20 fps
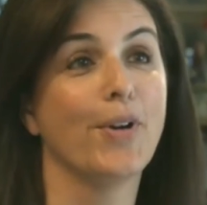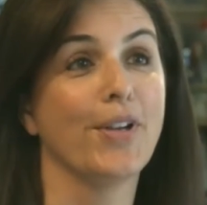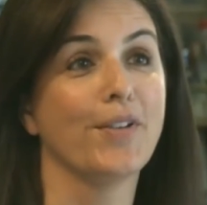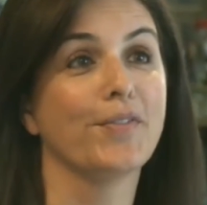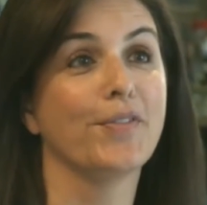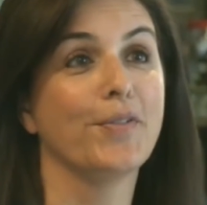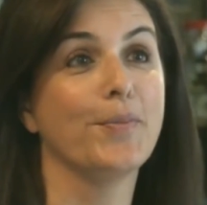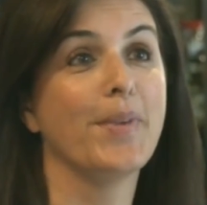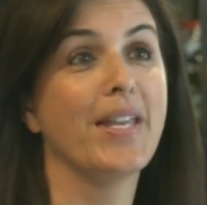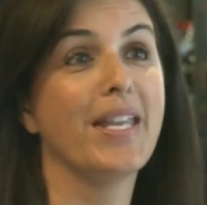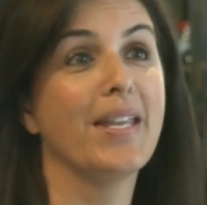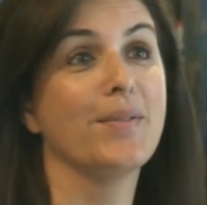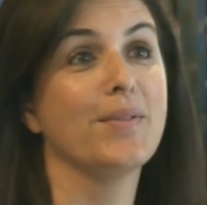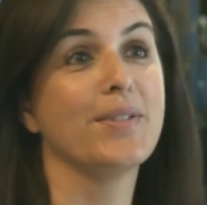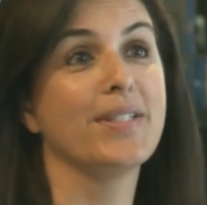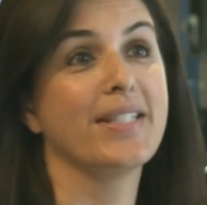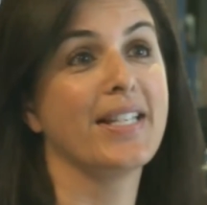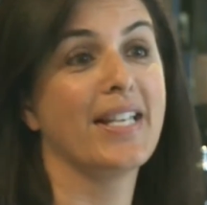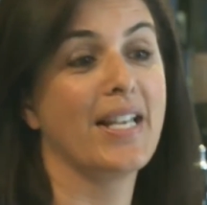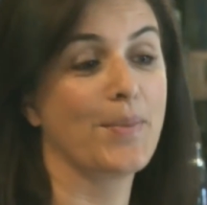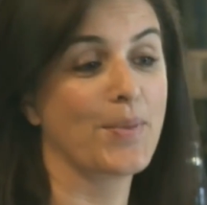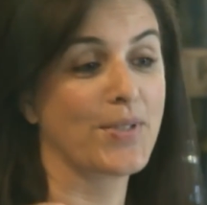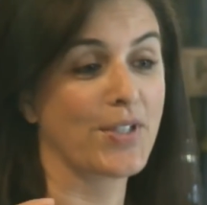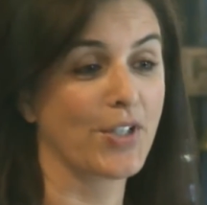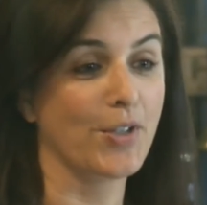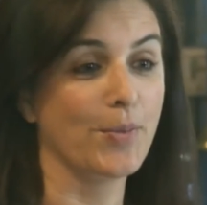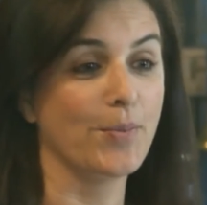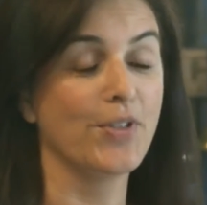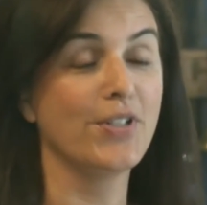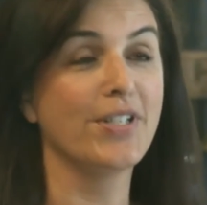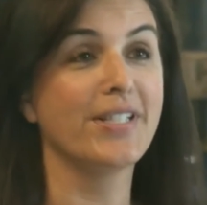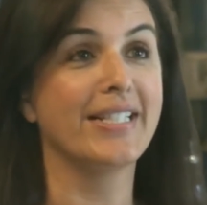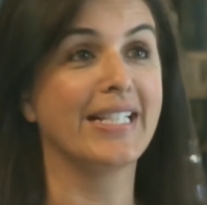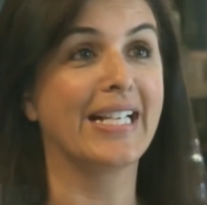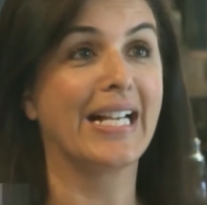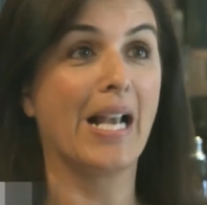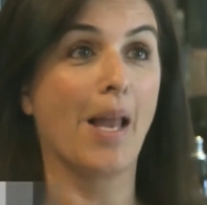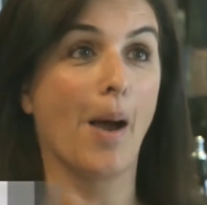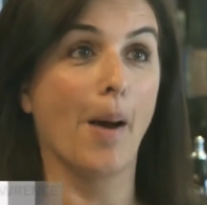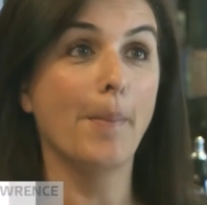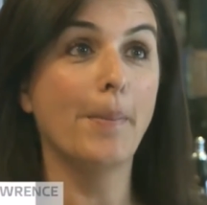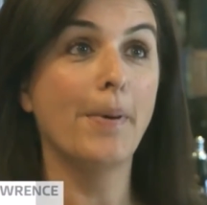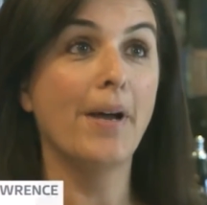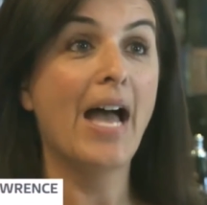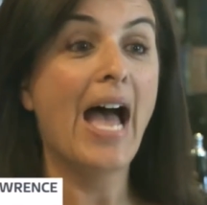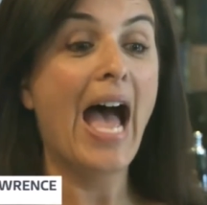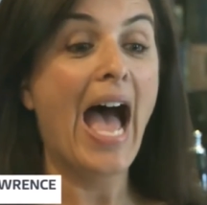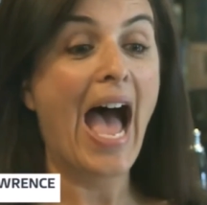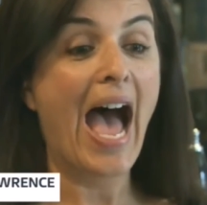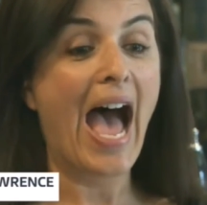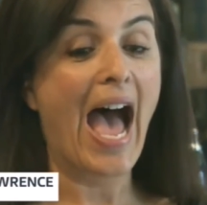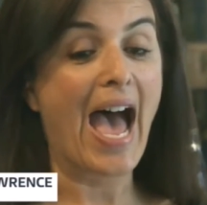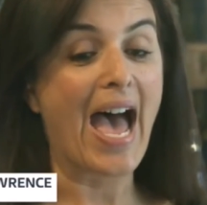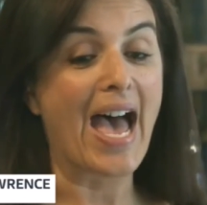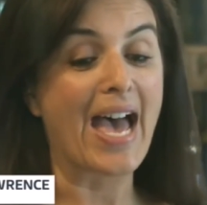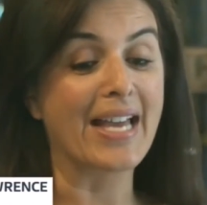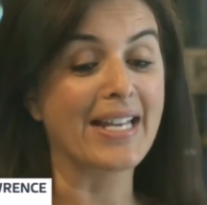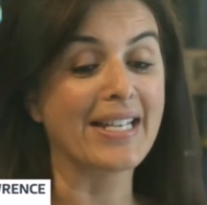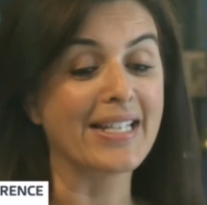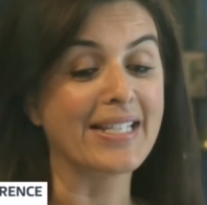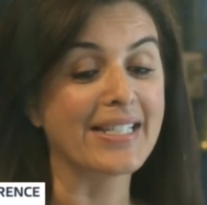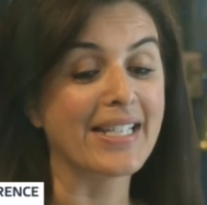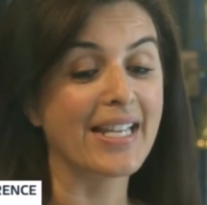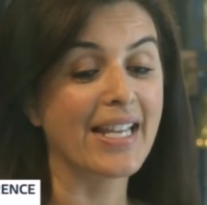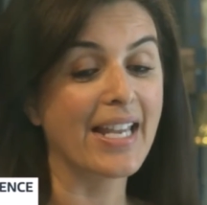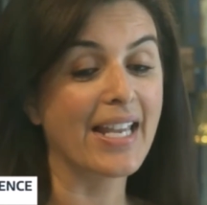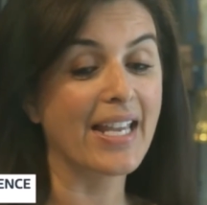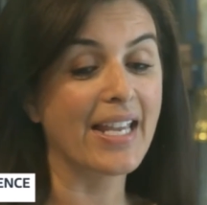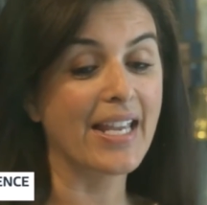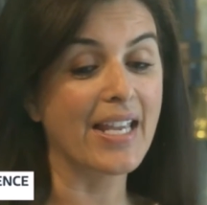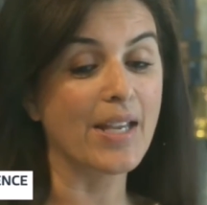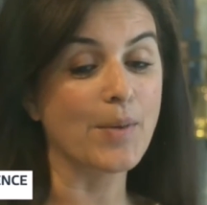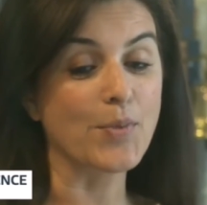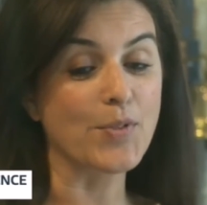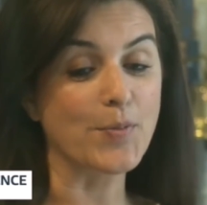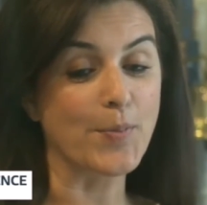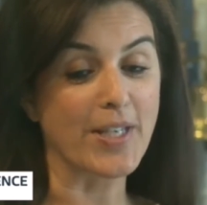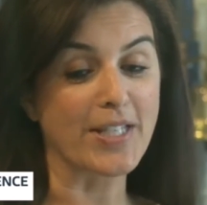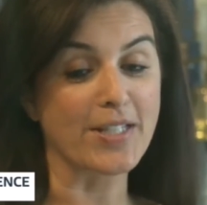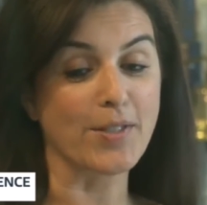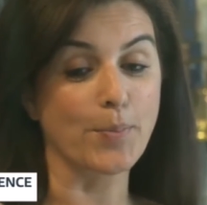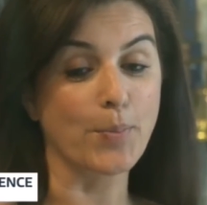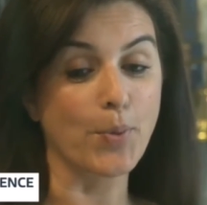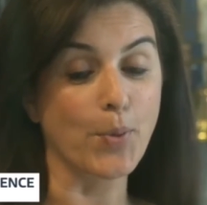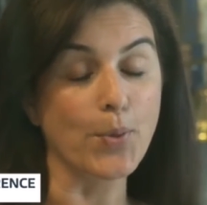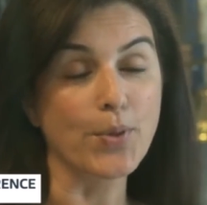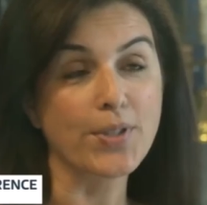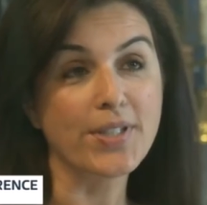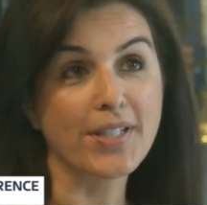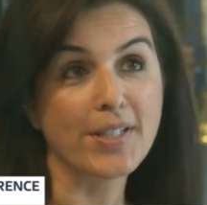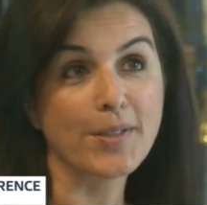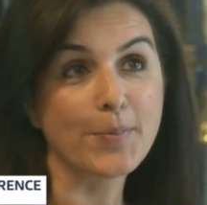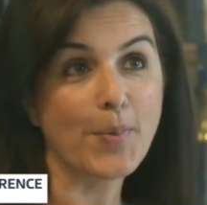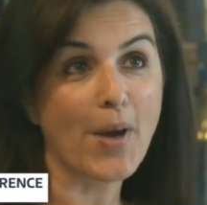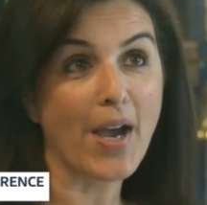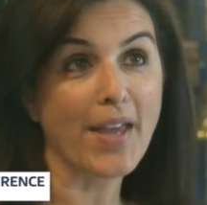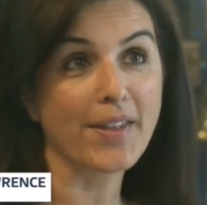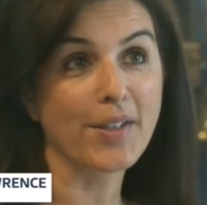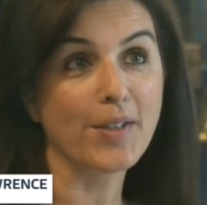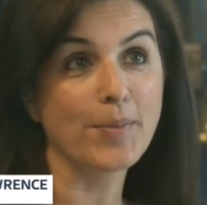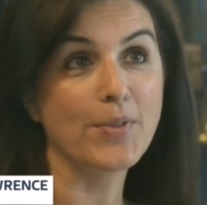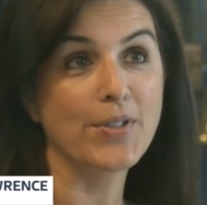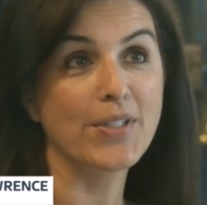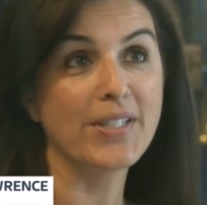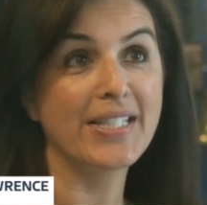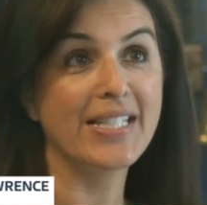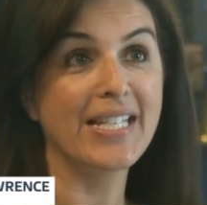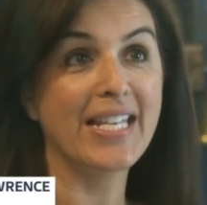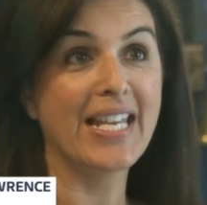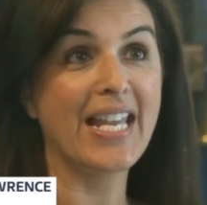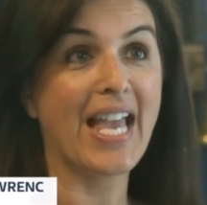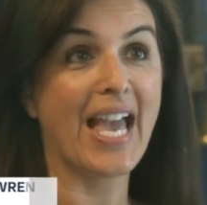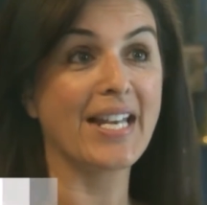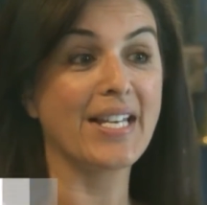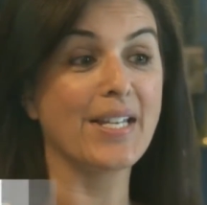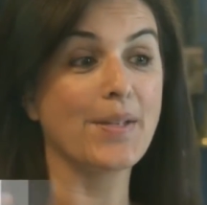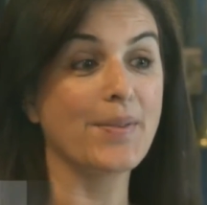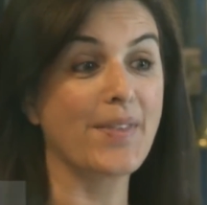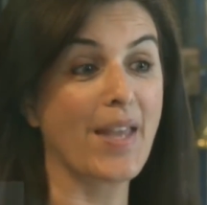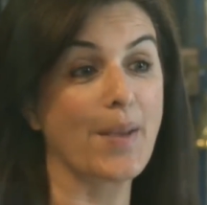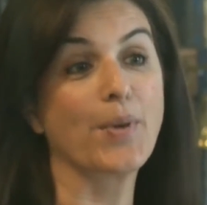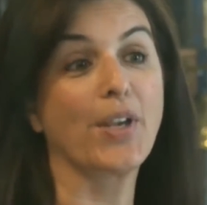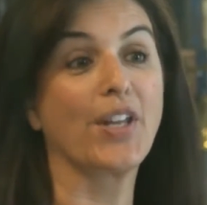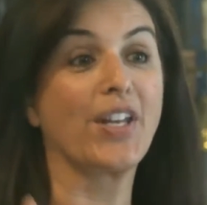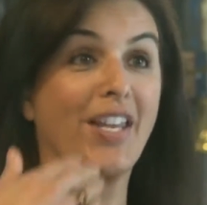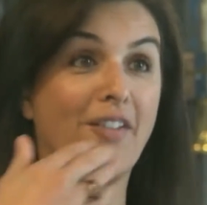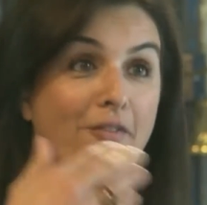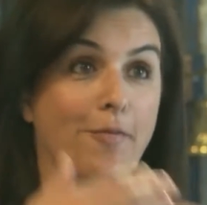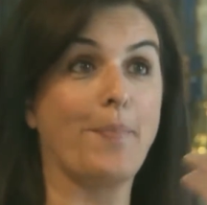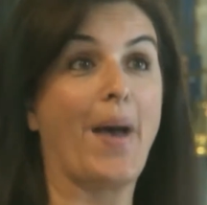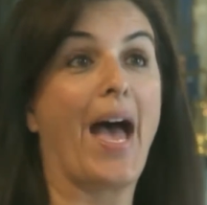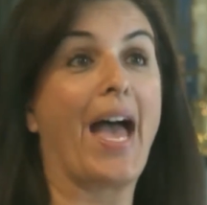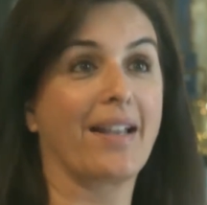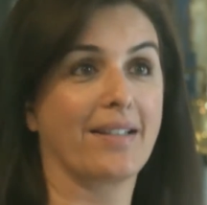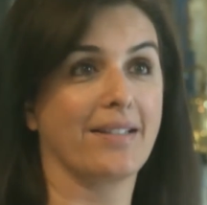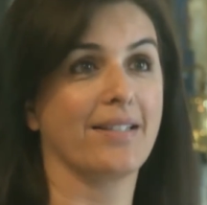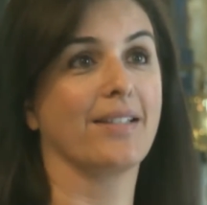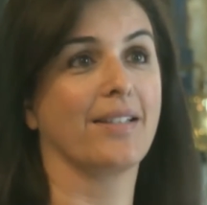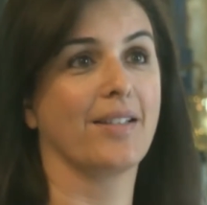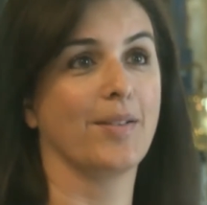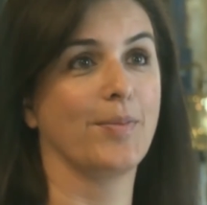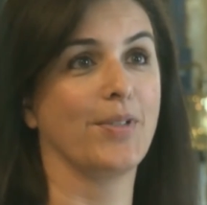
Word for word: point for me was that it was a community club and it was being supported by the community and they were going to give back to the